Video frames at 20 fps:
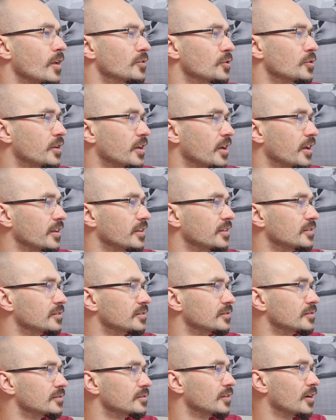Okay.
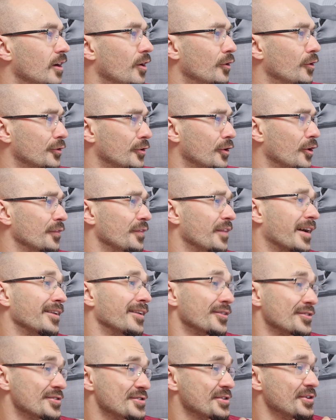Oh god, that
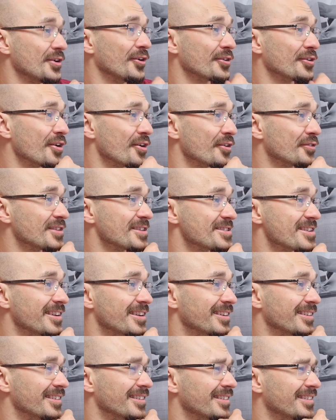looks gone off, doesn't
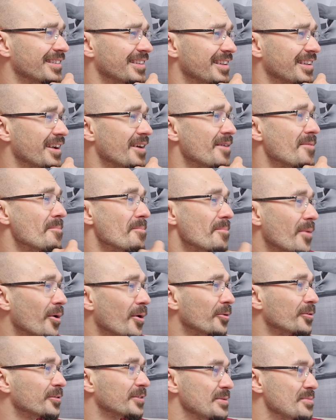it? Yeah,
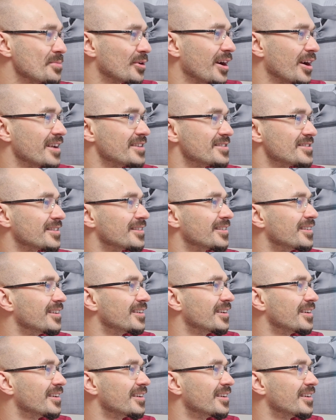mouldy bread.